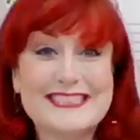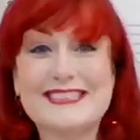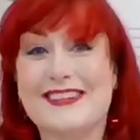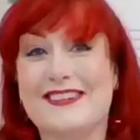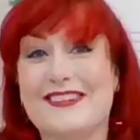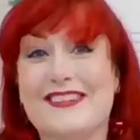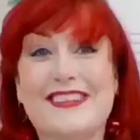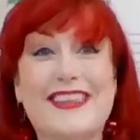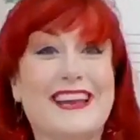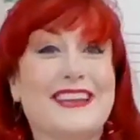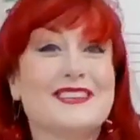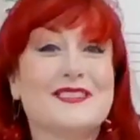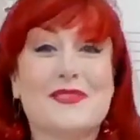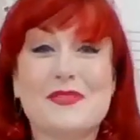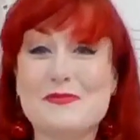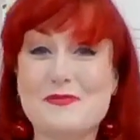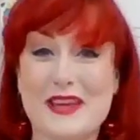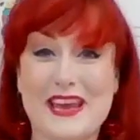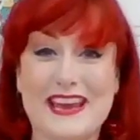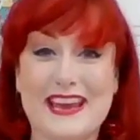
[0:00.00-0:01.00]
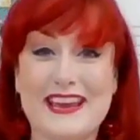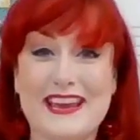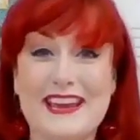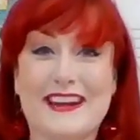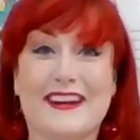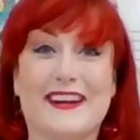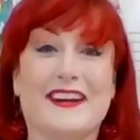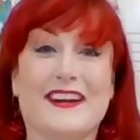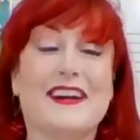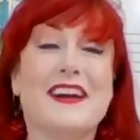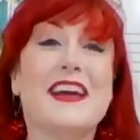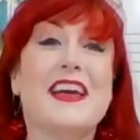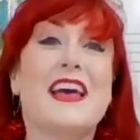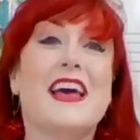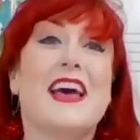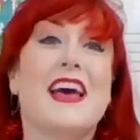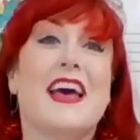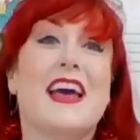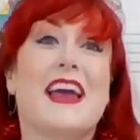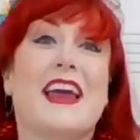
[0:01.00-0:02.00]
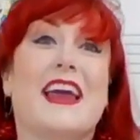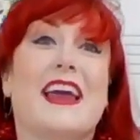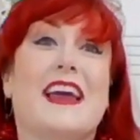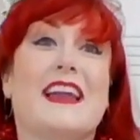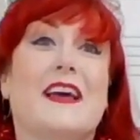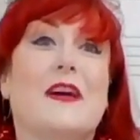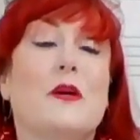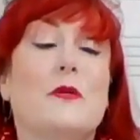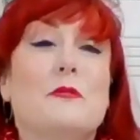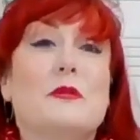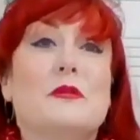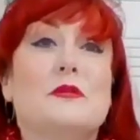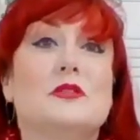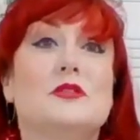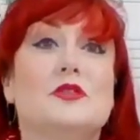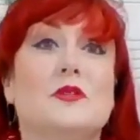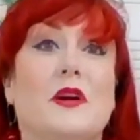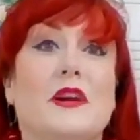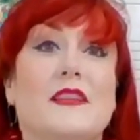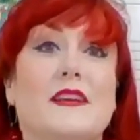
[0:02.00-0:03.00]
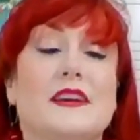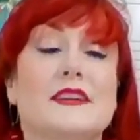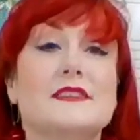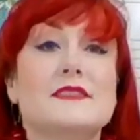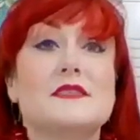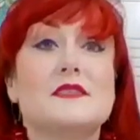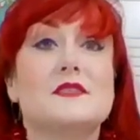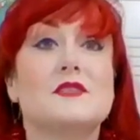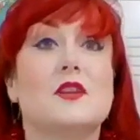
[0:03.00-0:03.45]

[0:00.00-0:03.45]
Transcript: So thanks for being here, and I hope you enjoy this.